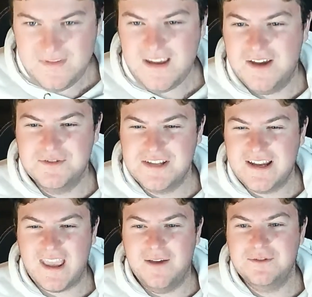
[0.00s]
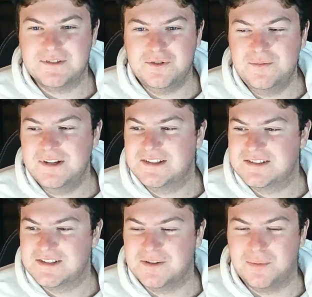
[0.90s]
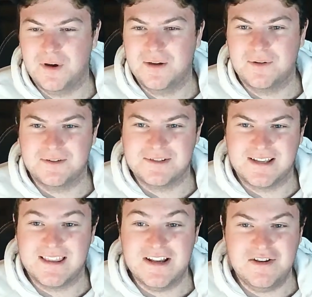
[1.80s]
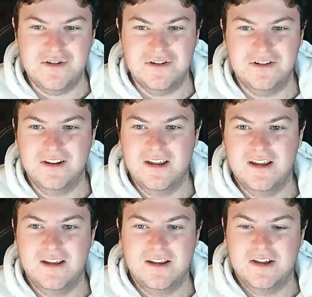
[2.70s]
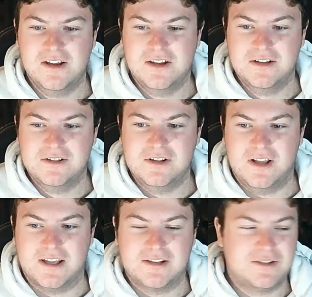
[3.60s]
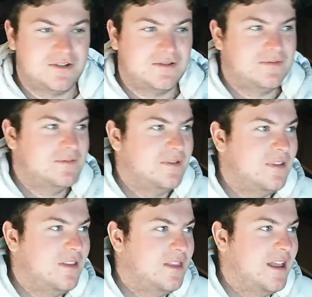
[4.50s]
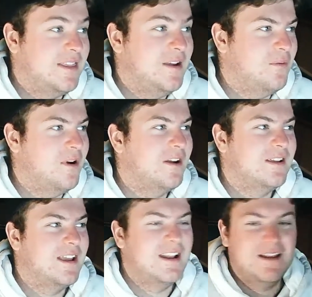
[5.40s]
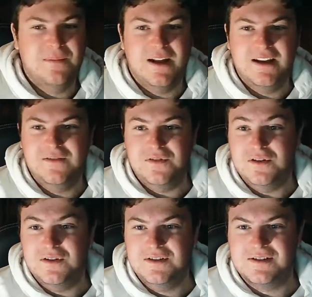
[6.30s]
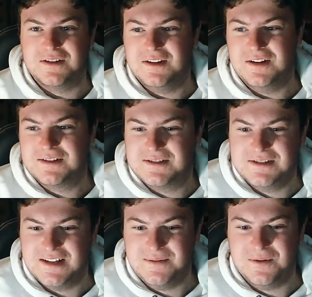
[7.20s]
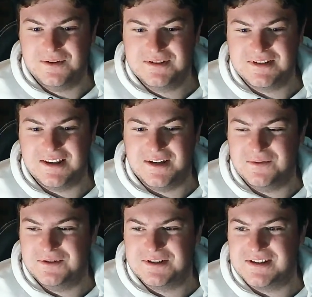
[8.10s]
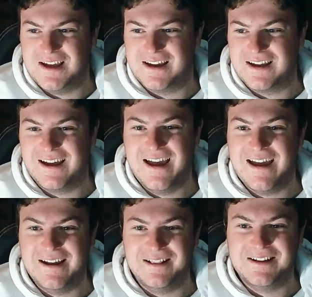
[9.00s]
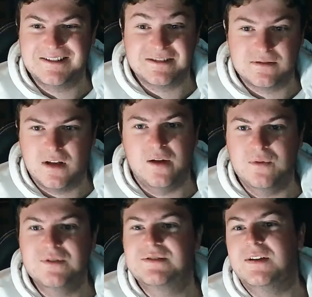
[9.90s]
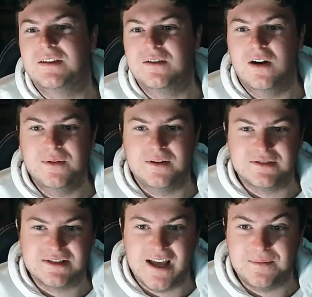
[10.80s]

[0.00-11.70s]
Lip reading: It was almost to the point where it was like they knew like that they weren't getting many views on the Oscars anymore, so they were just like, hey, Will Smith go up there and slap